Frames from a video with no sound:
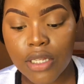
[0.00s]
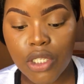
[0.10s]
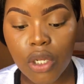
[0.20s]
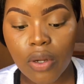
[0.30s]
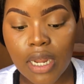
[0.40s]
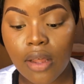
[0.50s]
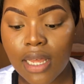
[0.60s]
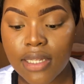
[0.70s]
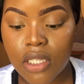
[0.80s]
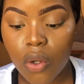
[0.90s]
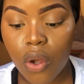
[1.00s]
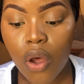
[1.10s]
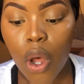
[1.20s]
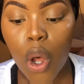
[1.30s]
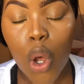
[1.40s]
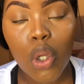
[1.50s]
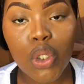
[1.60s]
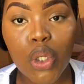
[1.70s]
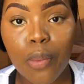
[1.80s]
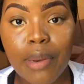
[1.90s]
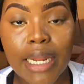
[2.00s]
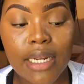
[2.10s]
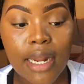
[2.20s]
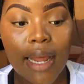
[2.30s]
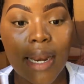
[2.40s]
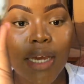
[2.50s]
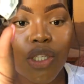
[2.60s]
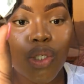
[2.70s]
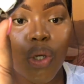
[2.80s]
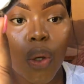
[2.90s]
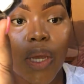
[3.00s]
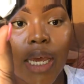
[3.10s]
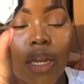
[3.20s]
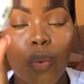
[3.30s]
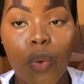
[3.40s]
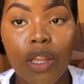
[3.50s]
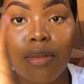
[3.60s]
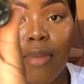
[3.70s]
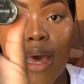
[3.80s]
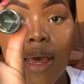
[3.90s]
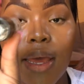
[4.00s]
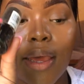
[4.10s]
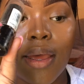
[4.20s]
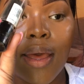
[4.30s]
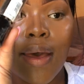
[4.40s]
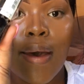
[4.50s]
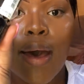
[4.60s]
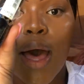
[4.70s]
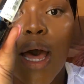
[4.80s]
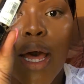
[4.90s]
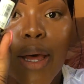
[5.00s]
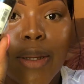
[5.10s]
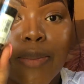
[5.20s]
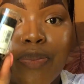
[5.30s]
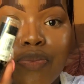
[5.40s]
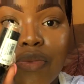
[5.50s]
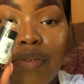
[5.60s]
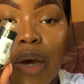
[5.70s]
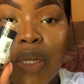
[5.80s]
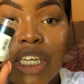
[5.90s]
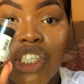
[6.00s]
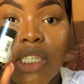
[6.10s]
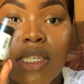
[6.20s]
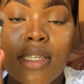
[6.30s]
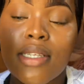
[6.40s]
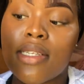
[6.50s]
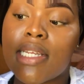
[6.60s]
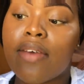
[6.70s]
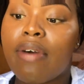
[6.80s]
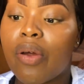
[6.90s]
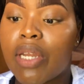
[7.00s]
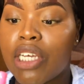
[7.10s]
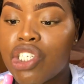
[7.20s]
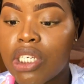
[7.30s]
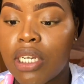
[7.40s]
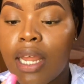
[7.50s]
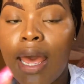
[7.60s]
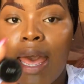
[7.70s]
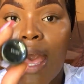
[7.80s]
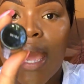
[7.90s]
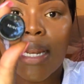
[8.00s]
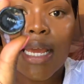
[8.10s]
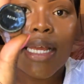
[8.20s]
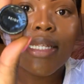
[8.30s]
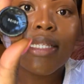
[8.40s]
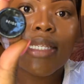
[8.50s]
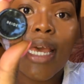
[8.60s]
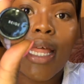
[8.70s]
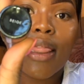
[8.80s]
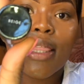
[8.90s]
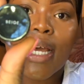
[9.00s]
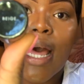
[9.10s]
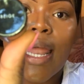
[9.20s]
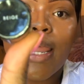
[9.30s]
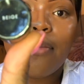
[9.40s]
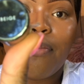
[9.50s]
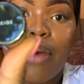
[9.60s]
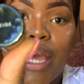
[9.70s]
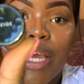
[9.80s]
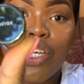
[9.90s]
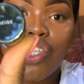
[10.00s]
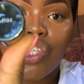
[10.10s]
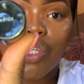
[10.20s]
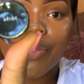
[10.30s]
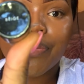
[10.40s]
So now that's also blended, I like to go in with my foundation. This is a stick foundation and it's in the color beige.